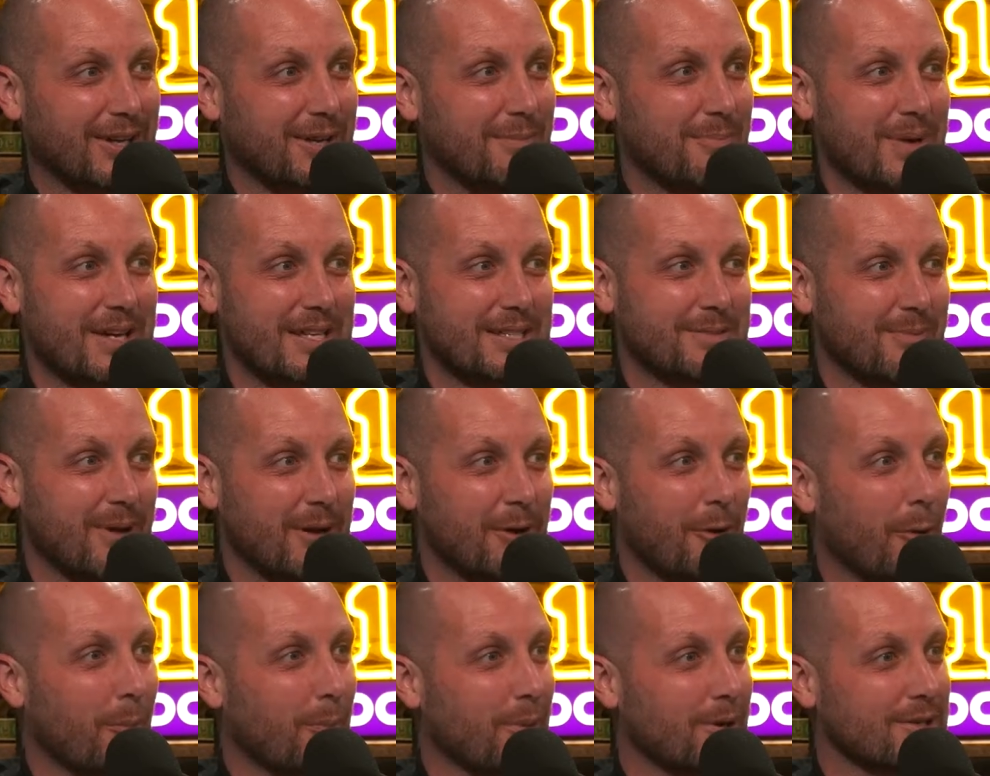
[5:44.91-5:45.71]
going to base my
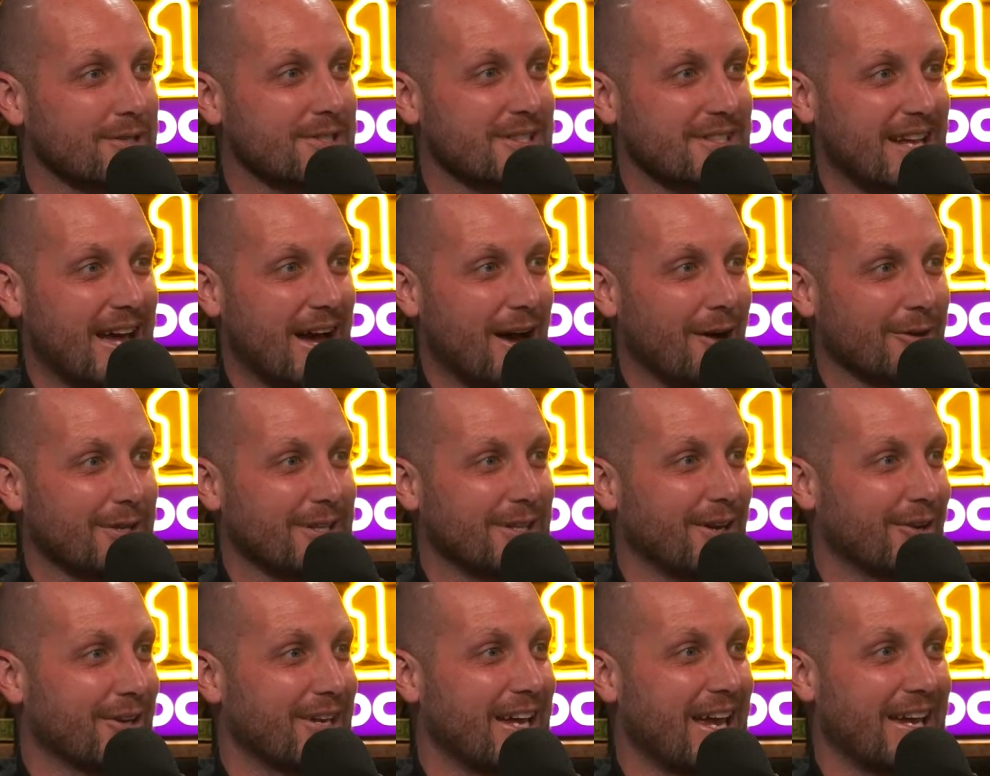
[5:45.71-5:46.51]
whole
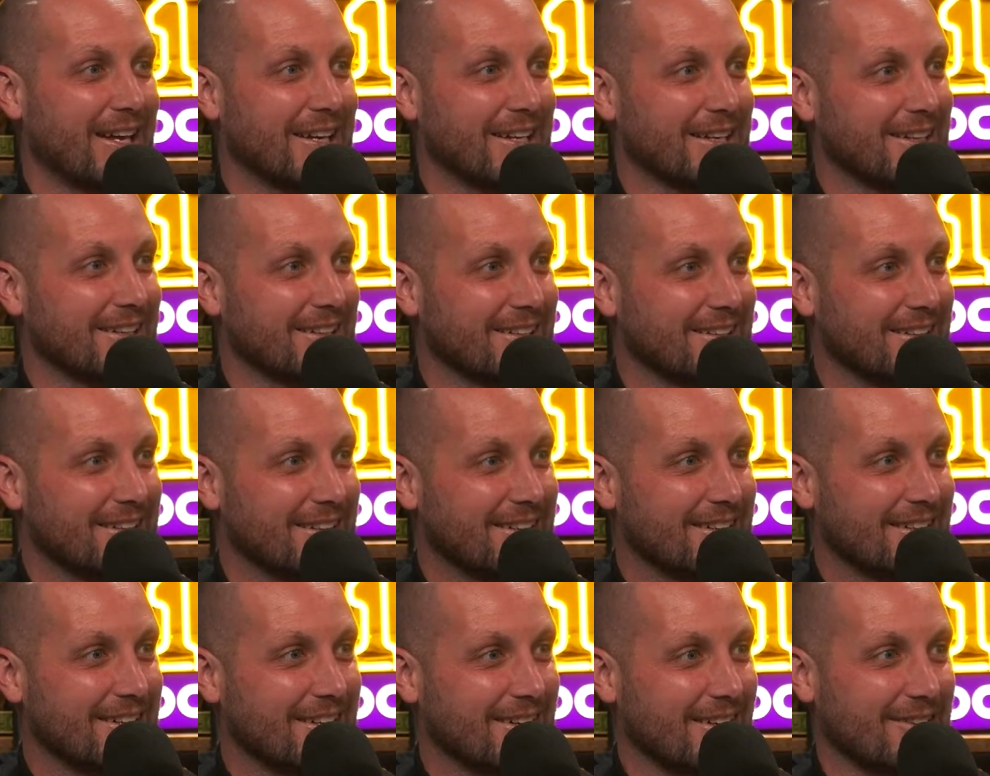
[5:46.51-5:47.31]
personality on hating
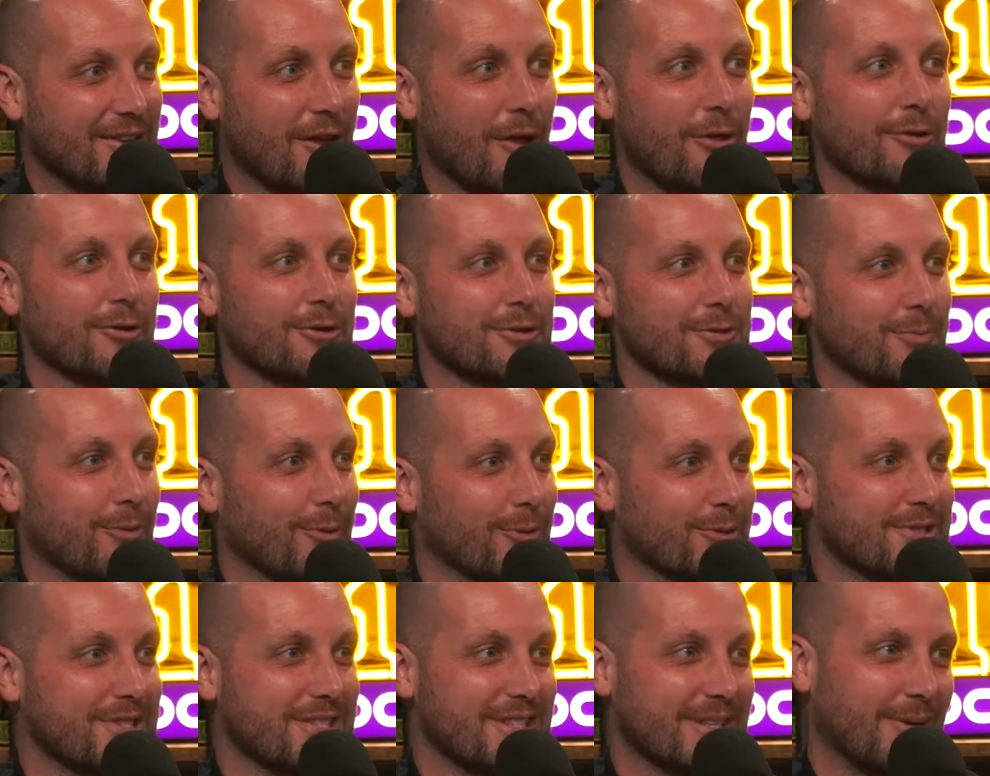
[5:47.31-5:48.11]
another
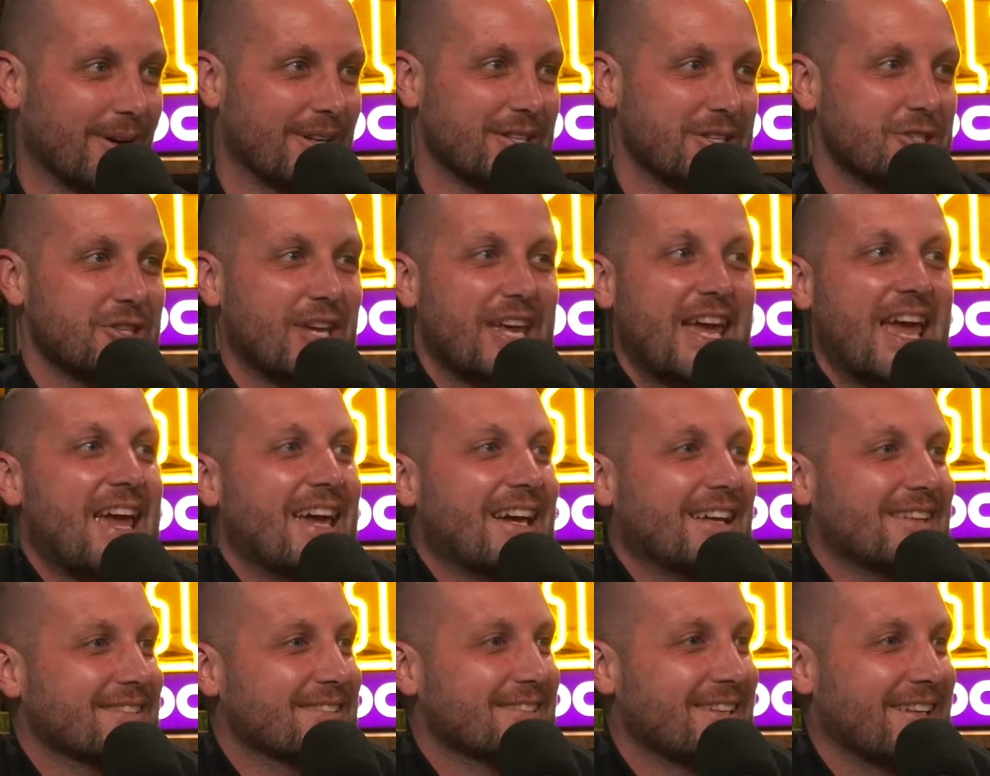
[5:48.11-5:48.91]
sports team. I just
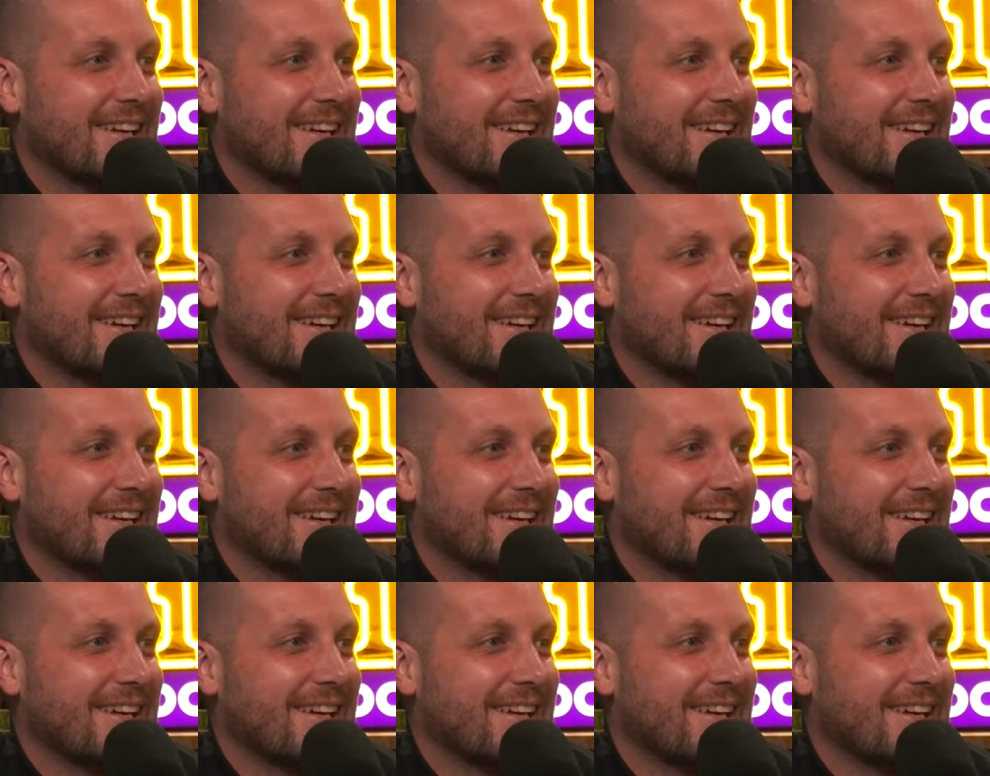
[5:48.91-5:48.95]
can't.